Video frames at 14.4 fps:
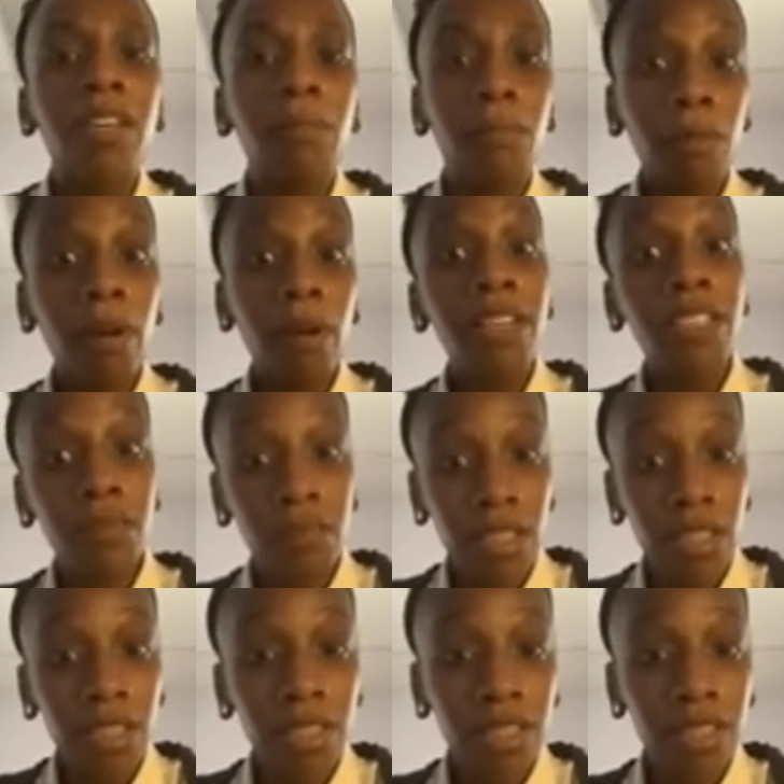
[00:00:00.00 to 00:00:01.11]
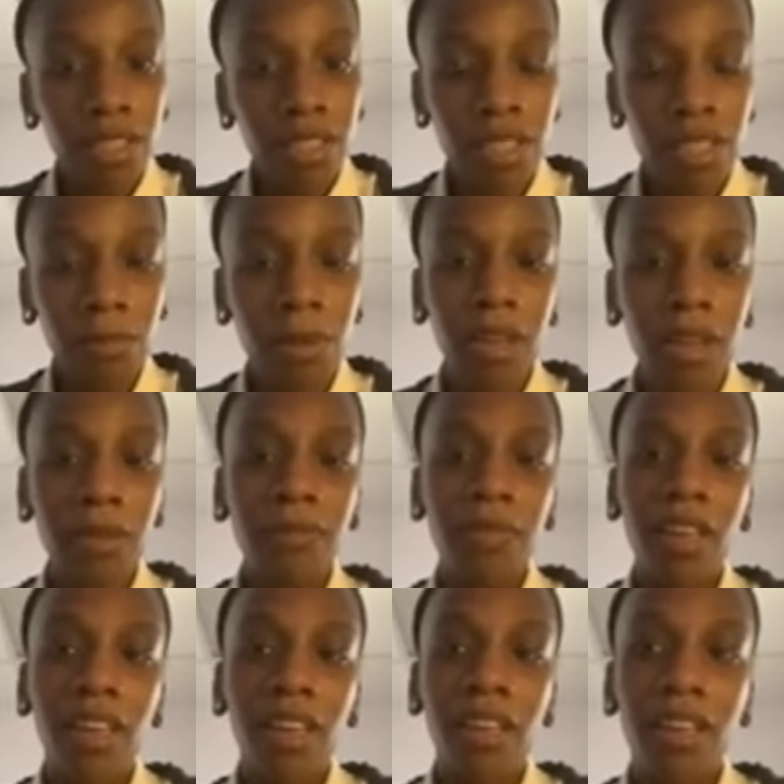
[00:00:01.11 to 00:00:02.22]
impress me in some way,
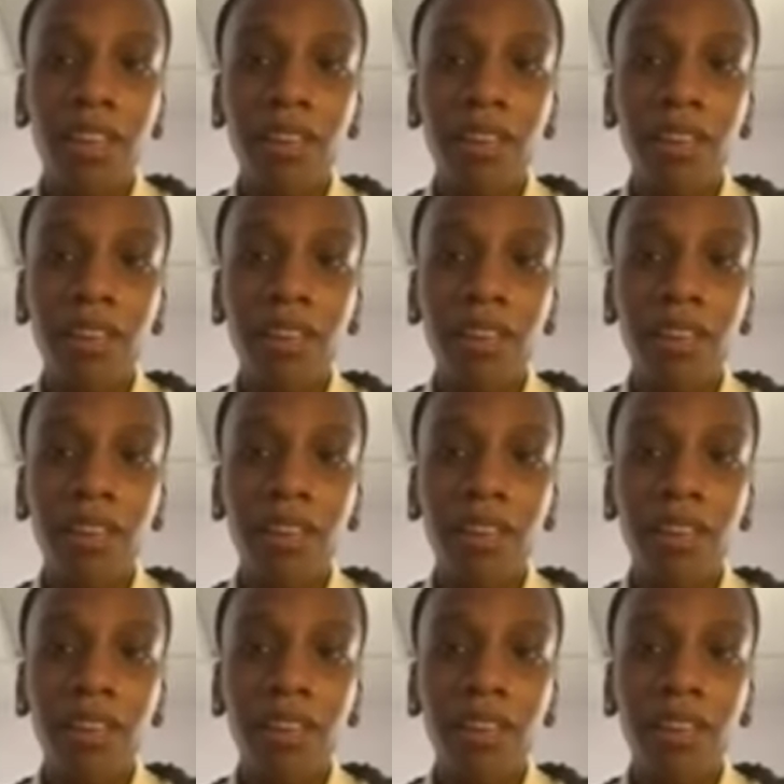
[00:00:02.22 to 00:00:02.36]
like